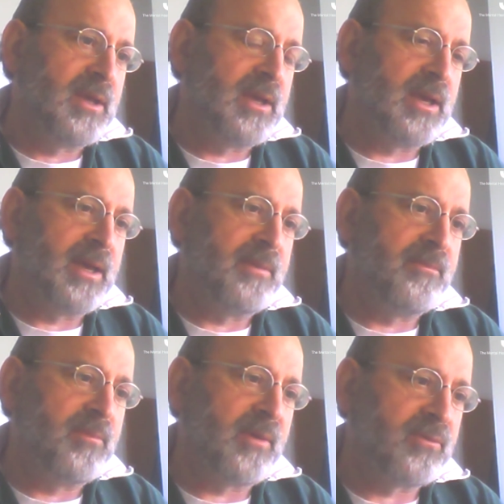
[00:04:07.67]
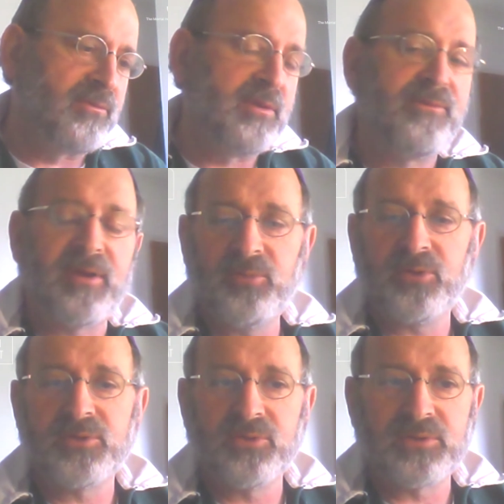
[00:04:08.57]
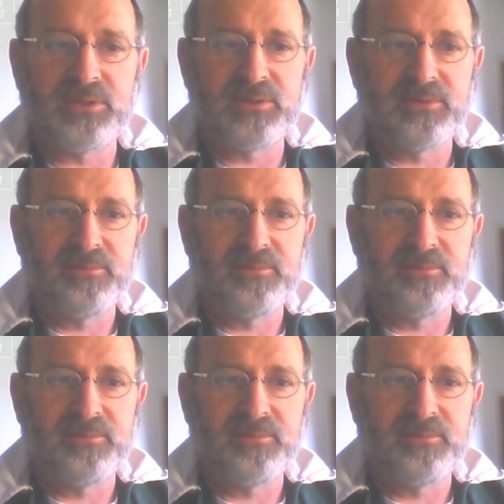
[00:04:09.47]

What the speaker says: You have to reframe your sources.